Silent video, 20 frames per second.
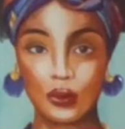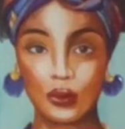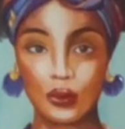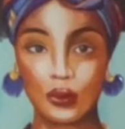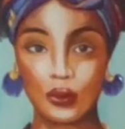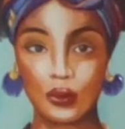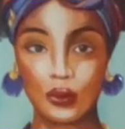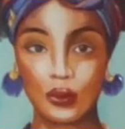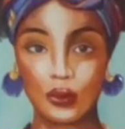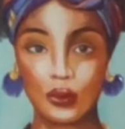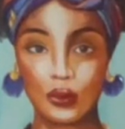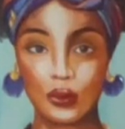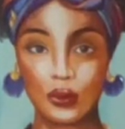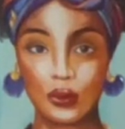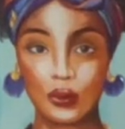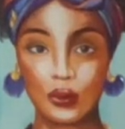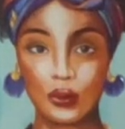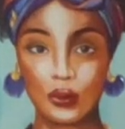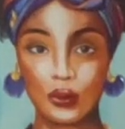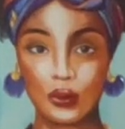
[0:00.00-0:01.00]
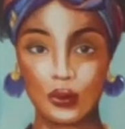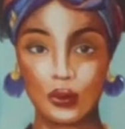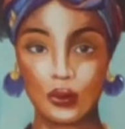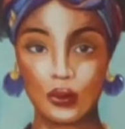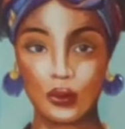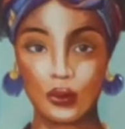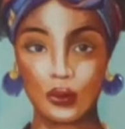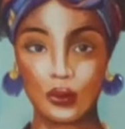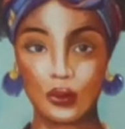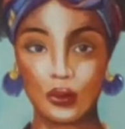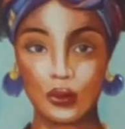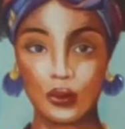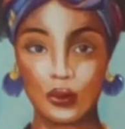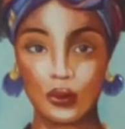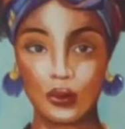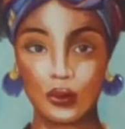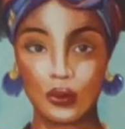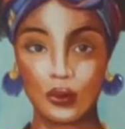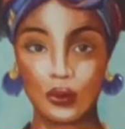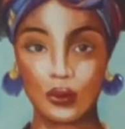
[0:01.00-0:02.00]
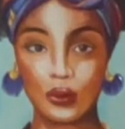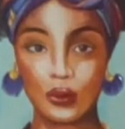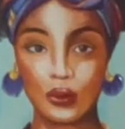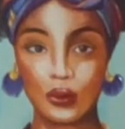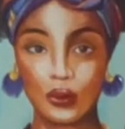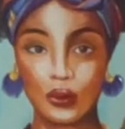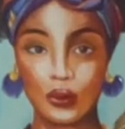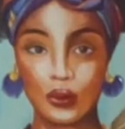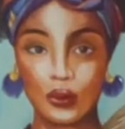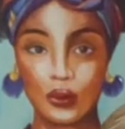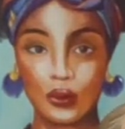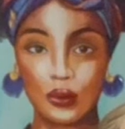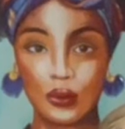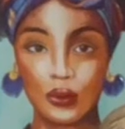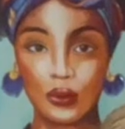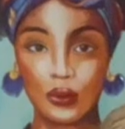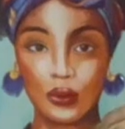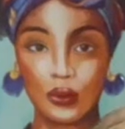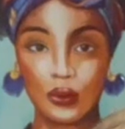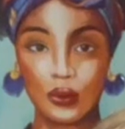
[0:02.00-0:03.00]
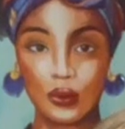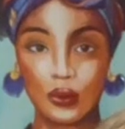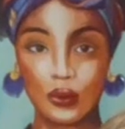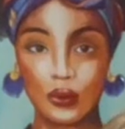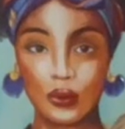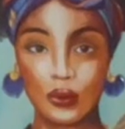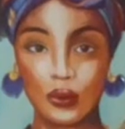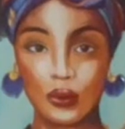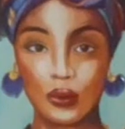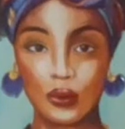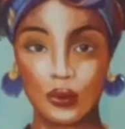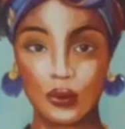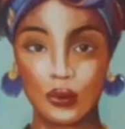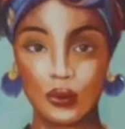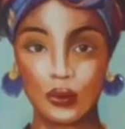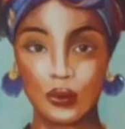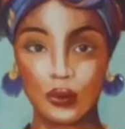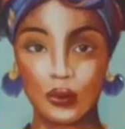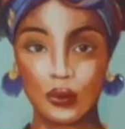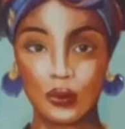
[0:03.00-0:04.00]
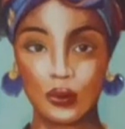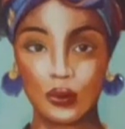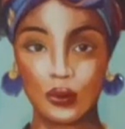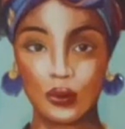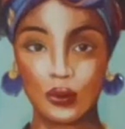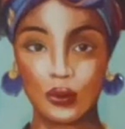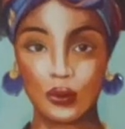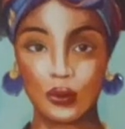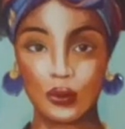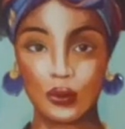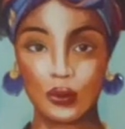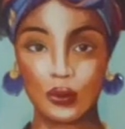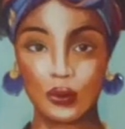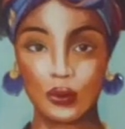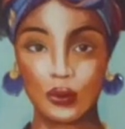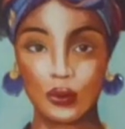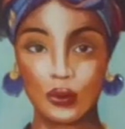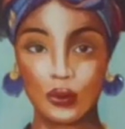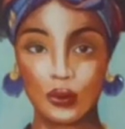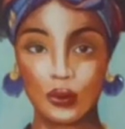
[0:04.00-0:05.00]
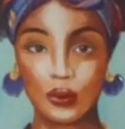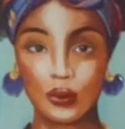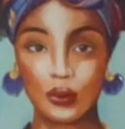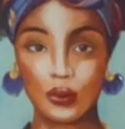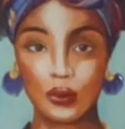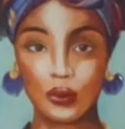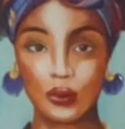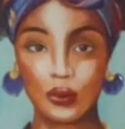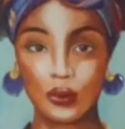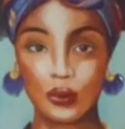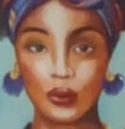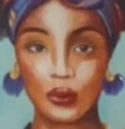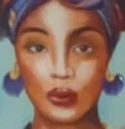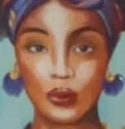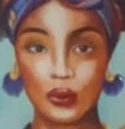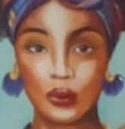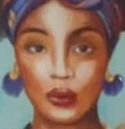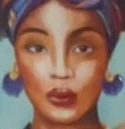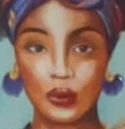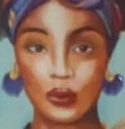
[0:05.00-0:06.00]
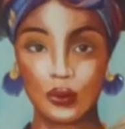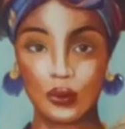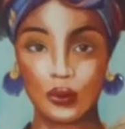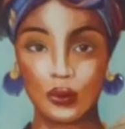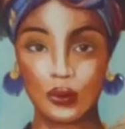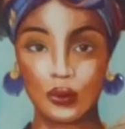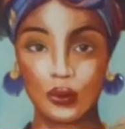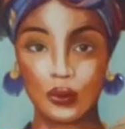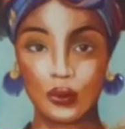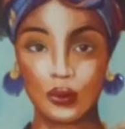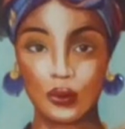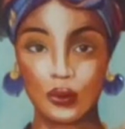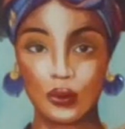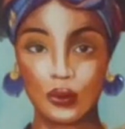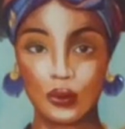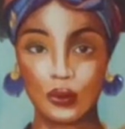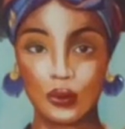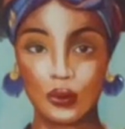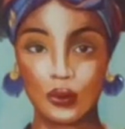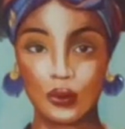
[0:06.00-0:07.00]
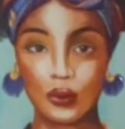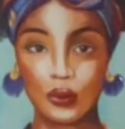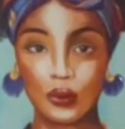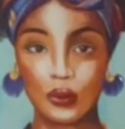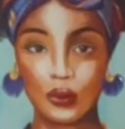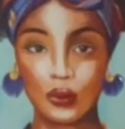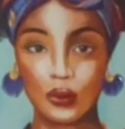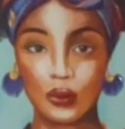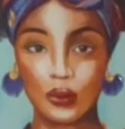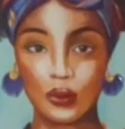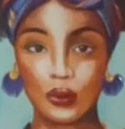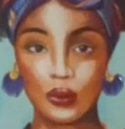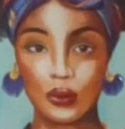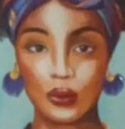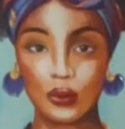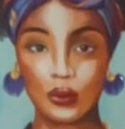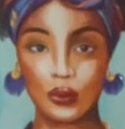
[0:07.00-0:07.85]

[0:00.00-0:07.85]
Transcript: (silent)